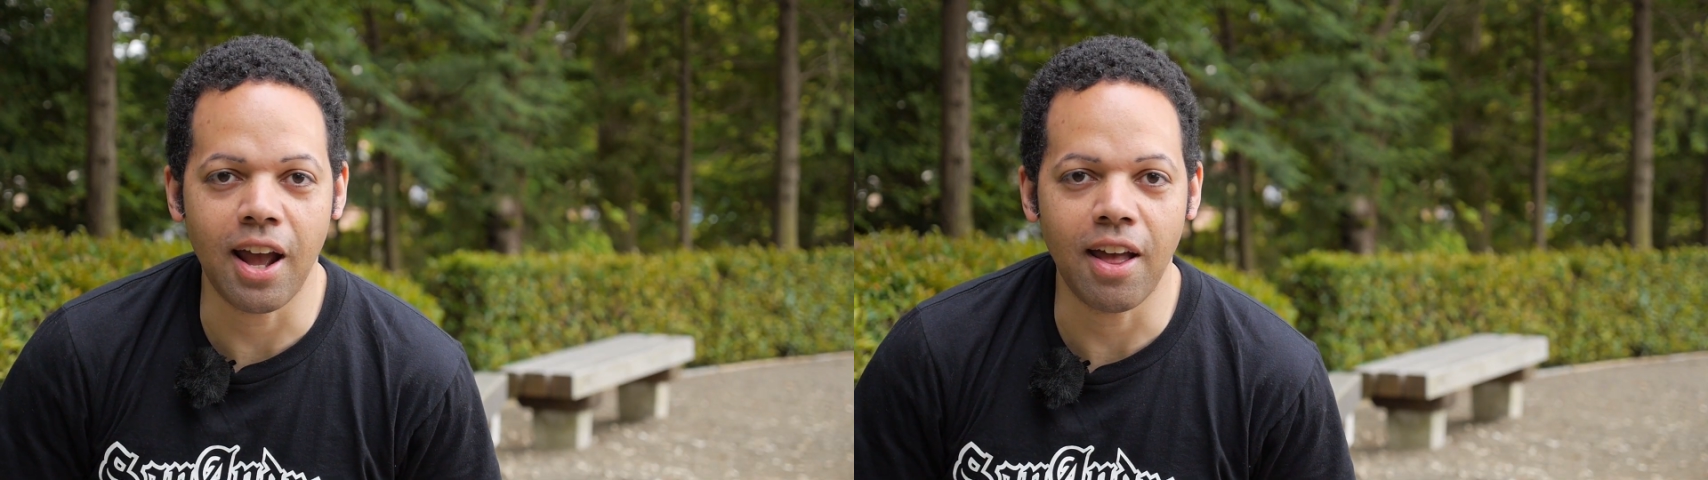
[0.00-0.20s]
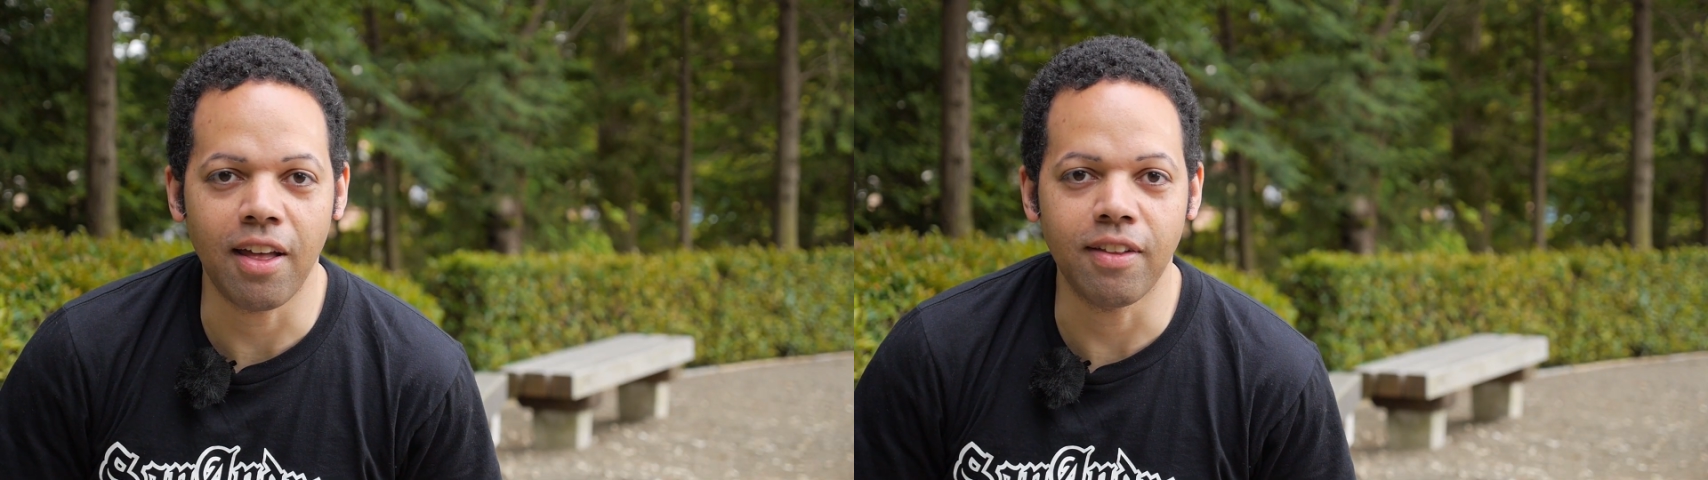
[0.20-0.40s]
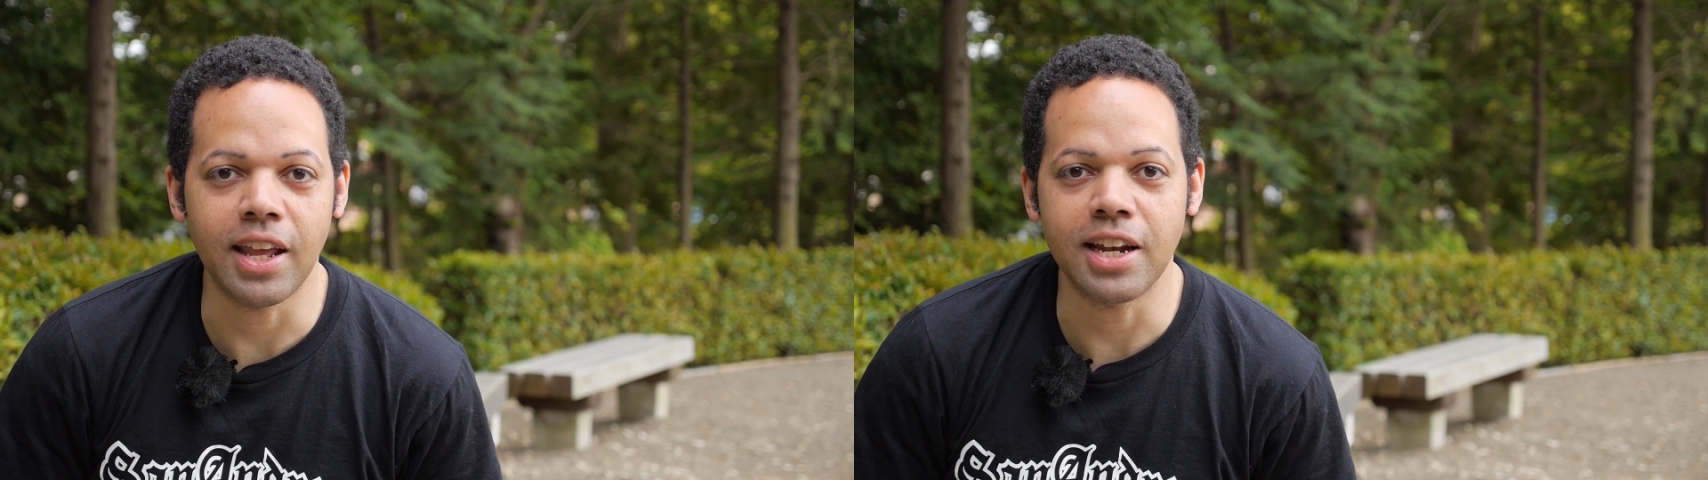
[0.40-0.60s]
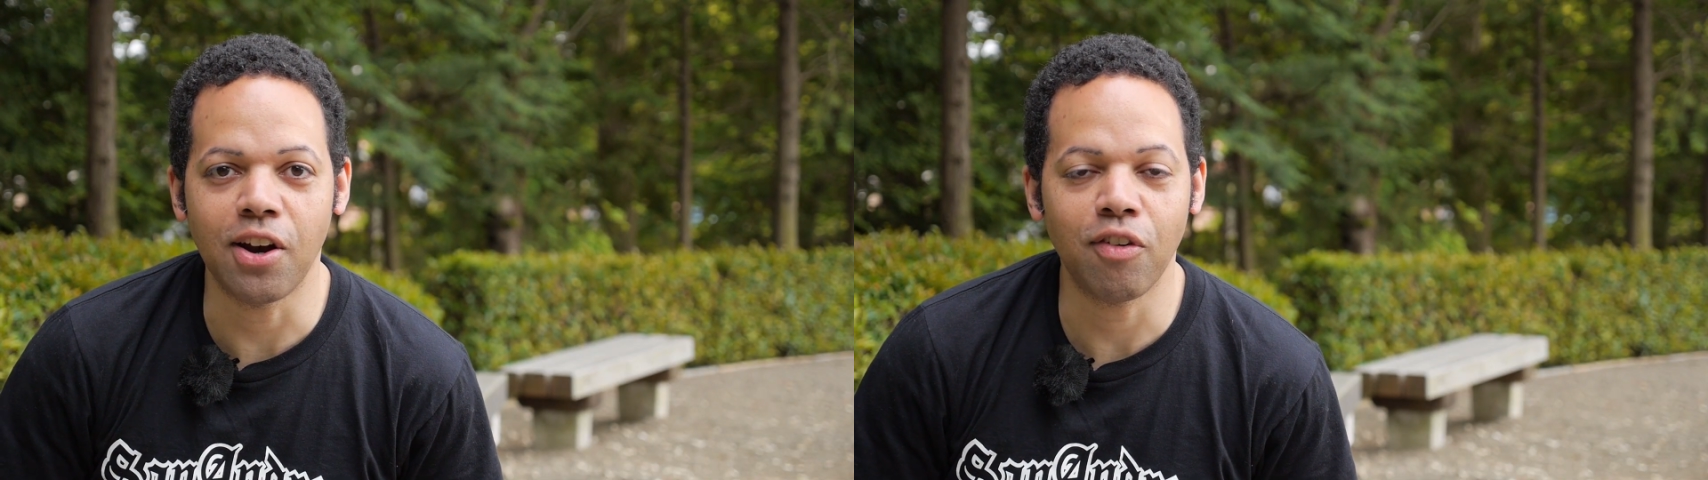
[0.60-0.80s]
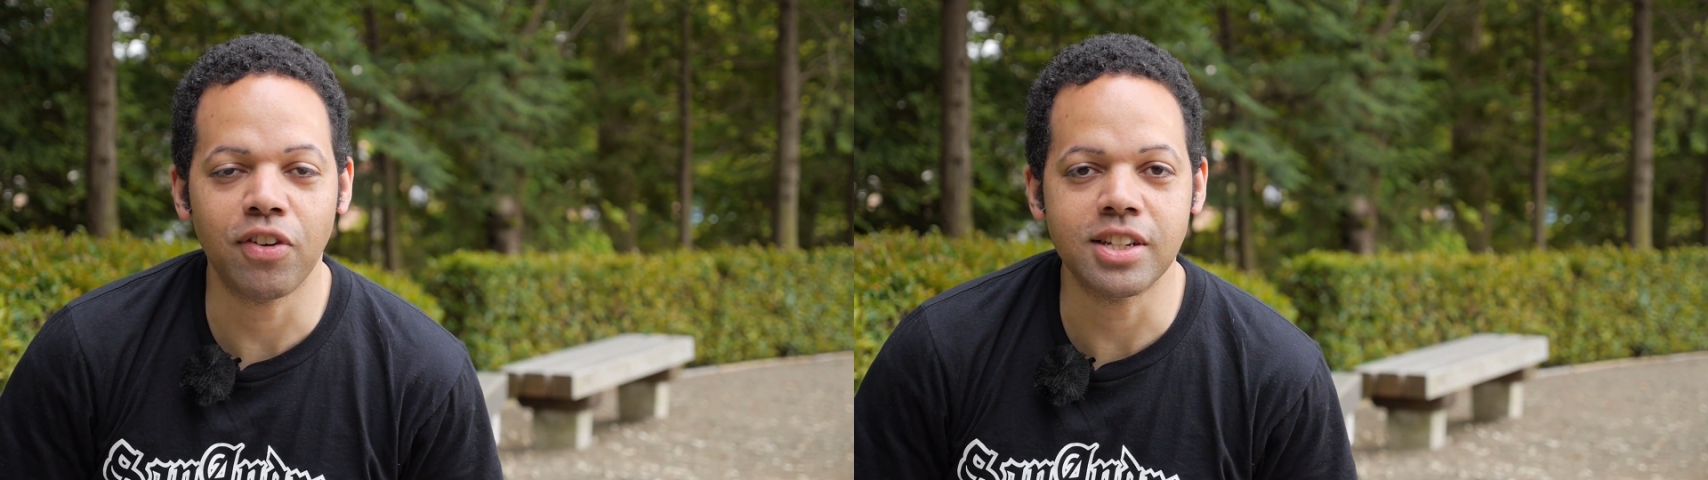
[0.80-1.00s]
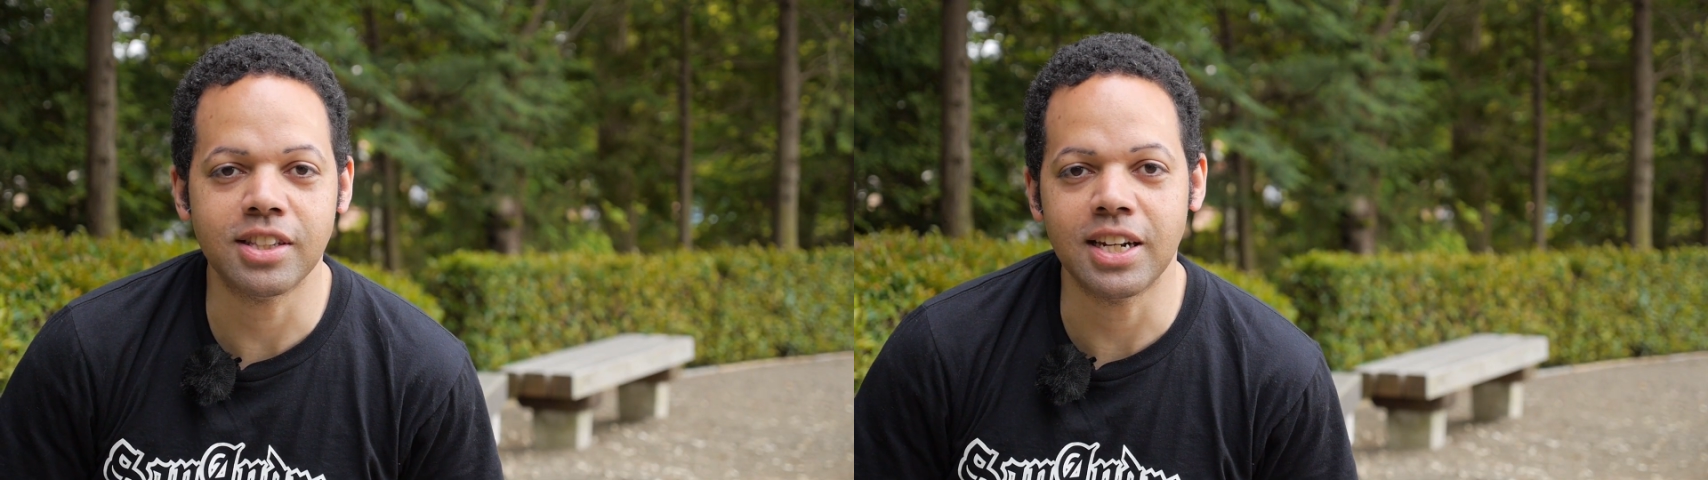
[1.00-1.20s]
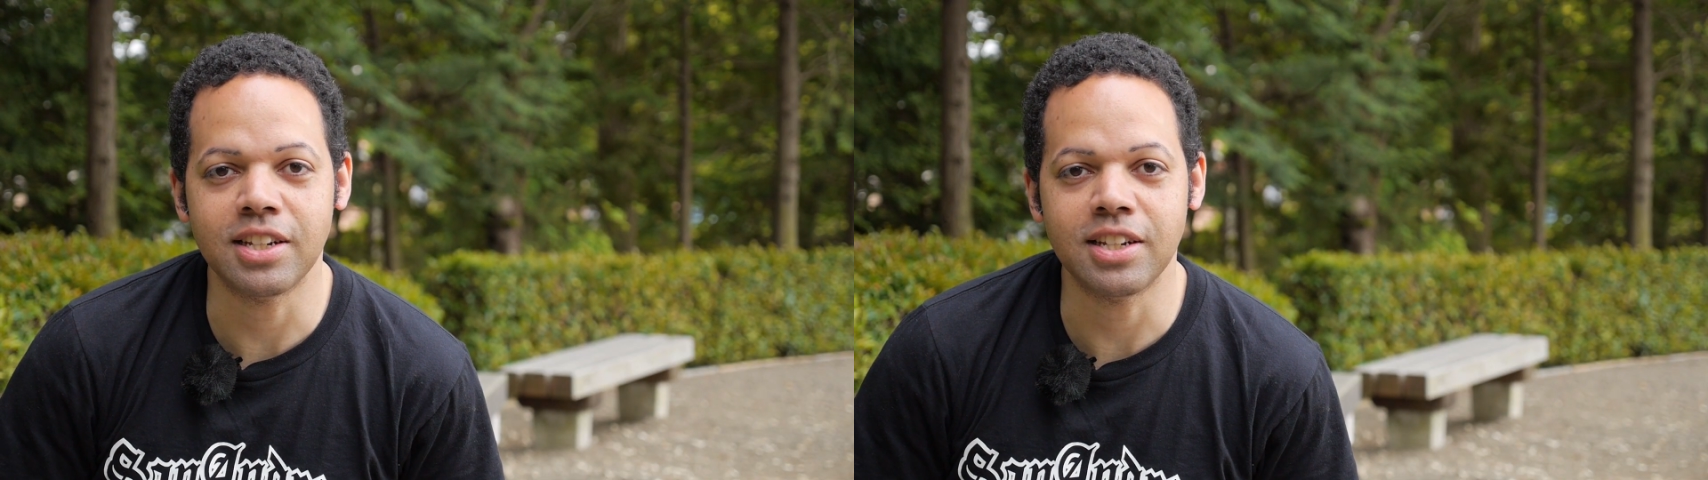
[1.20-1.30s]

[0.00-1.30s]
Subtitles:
in an office that